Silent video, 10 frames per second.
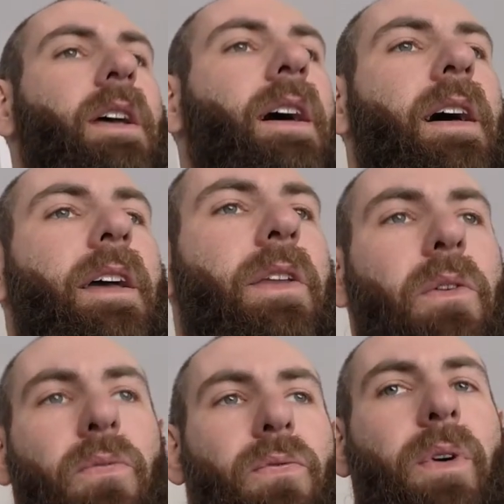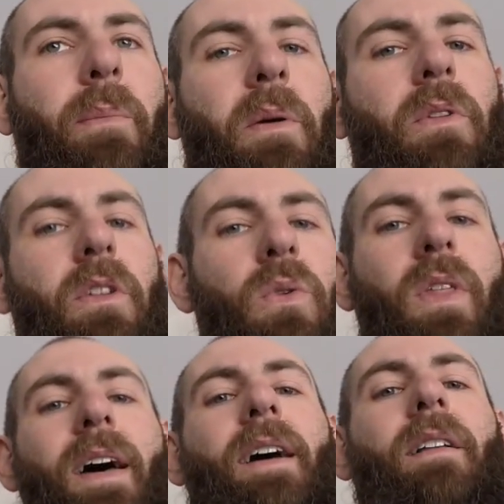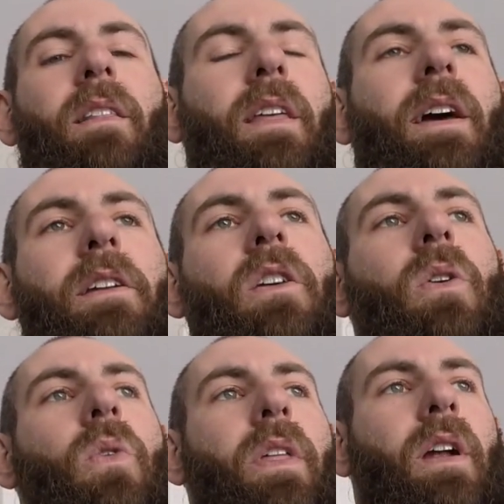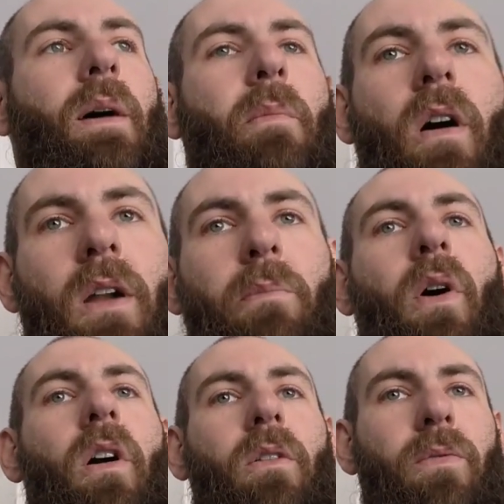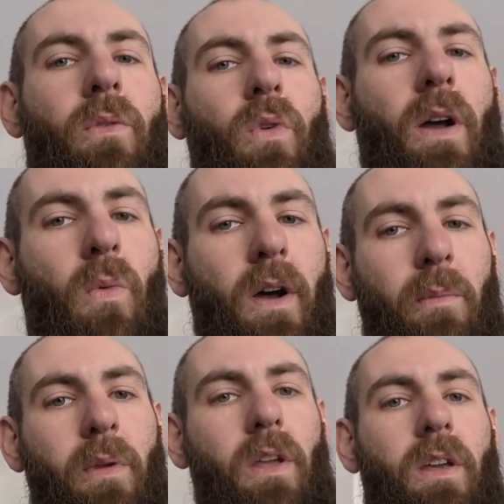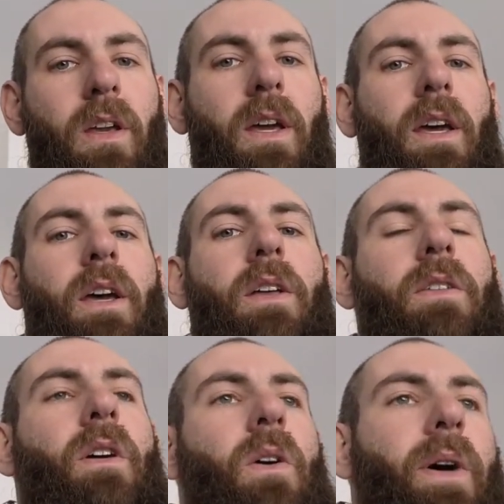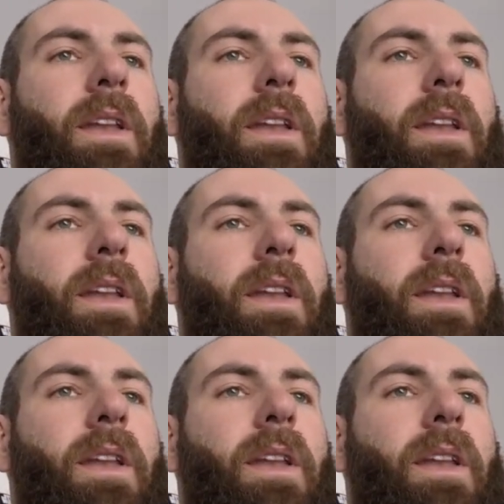And if I'm able to do that, then I know that I'm on par for where I want to be. So